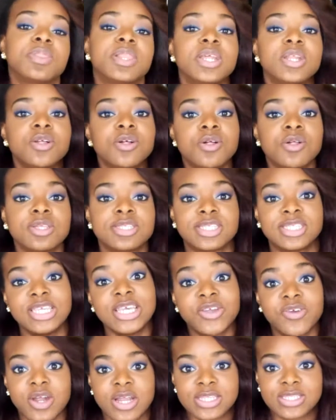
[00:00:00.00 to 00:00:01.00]
little
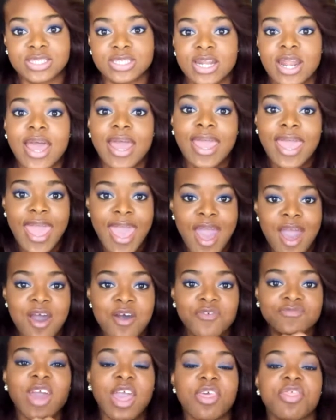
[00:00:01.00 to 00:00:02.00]
secrets that I
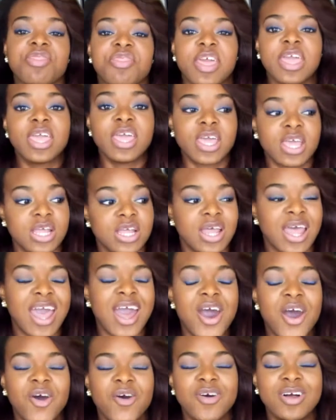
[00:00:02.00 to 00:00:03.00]
have, I think.
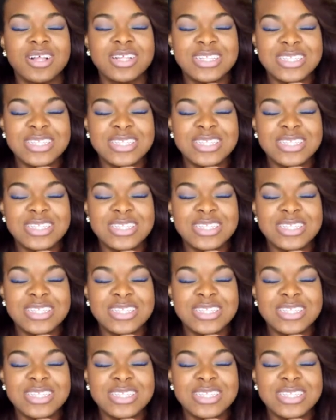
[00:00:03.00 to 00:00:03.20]
Ow.